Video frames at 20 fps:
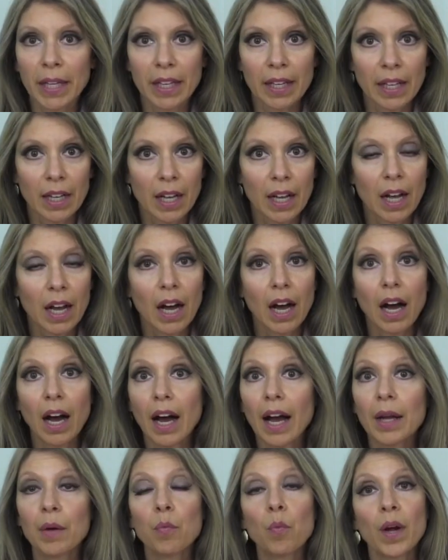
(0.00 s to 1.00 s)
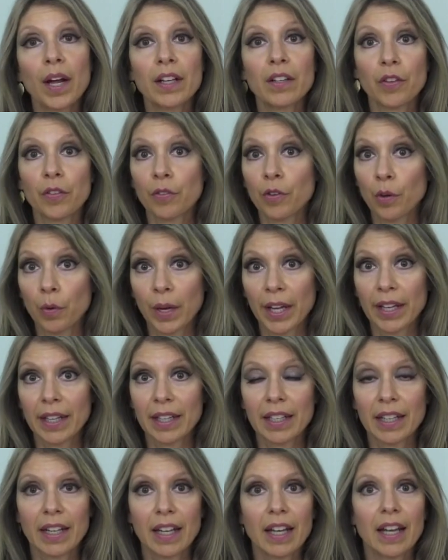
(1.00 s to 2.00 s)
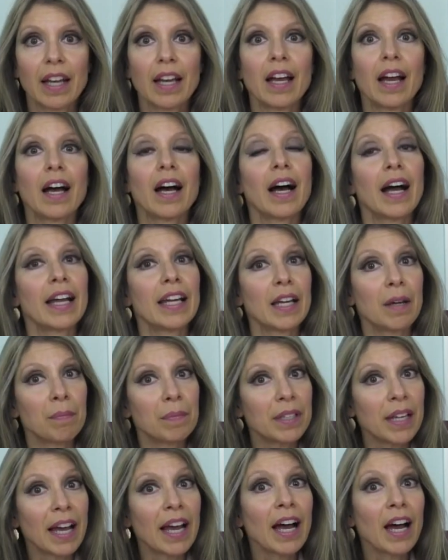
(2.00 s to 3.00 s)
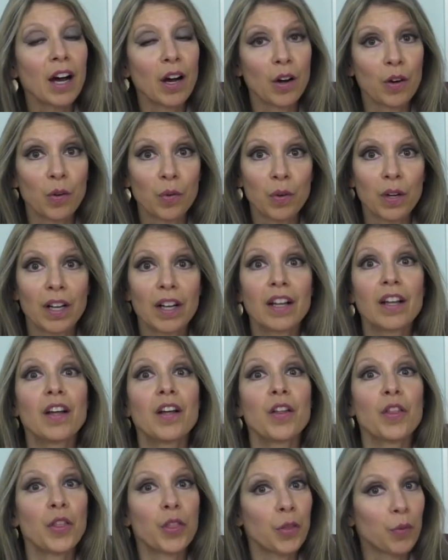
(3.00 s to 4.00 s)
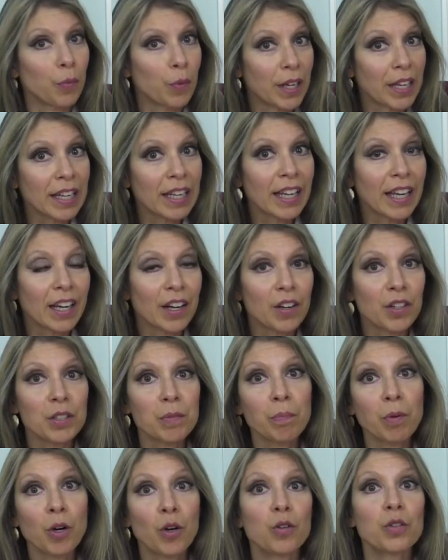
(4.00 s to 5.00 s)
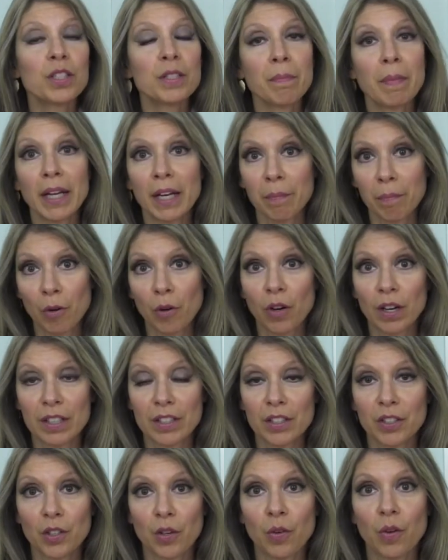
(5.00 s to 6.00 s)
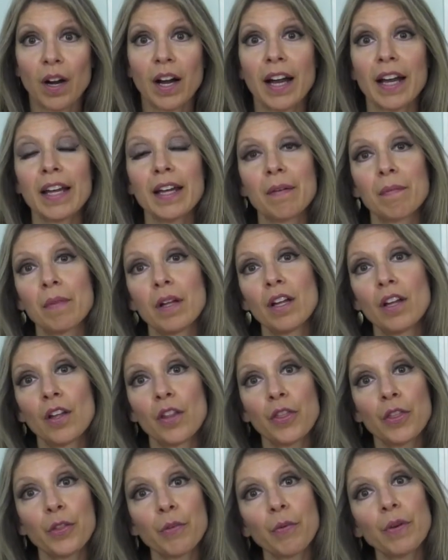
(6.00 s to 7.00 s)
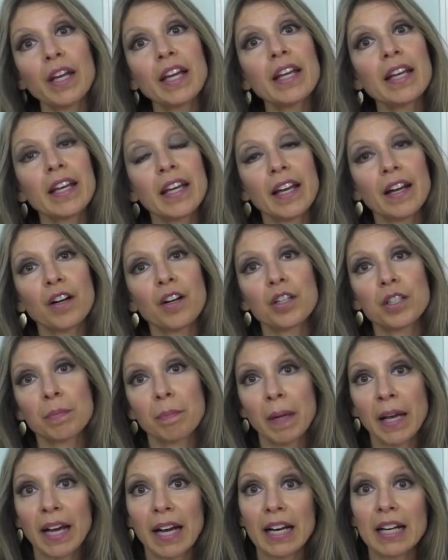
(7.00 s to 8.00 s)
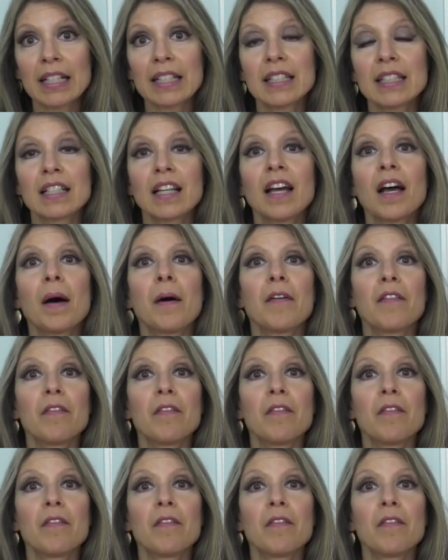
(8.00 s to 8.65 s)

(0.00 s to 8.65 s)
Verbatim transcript: me, I went through it. I am now three years post menopause, so I am three years past